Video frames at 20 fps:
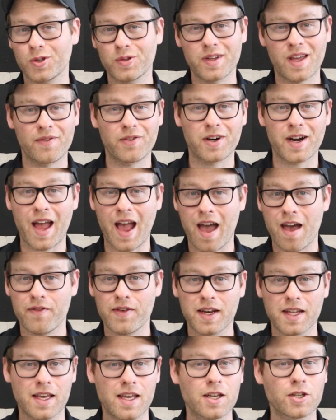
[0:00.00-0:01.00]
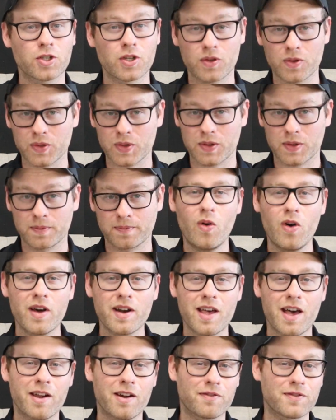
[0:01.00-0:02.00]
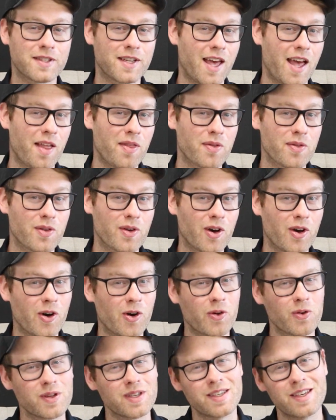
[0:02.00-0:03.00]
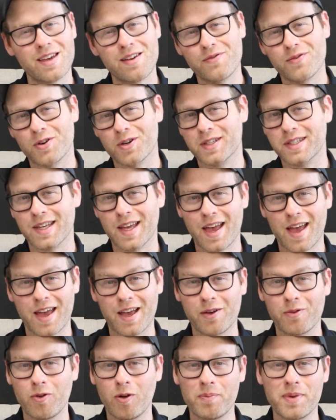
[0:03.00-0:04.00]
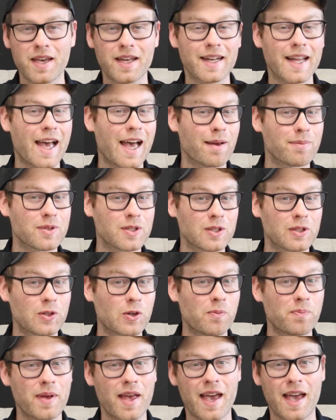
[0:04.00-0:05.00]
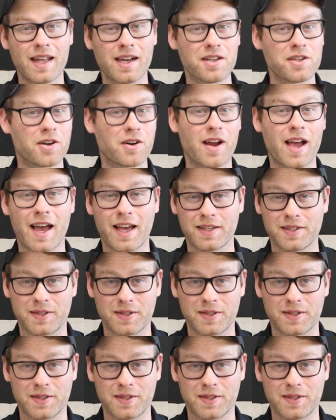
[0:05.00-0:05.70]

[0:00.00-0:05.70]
you'll never have any issues. One out of 10 though, give or take, will be an absolute pain in your ass.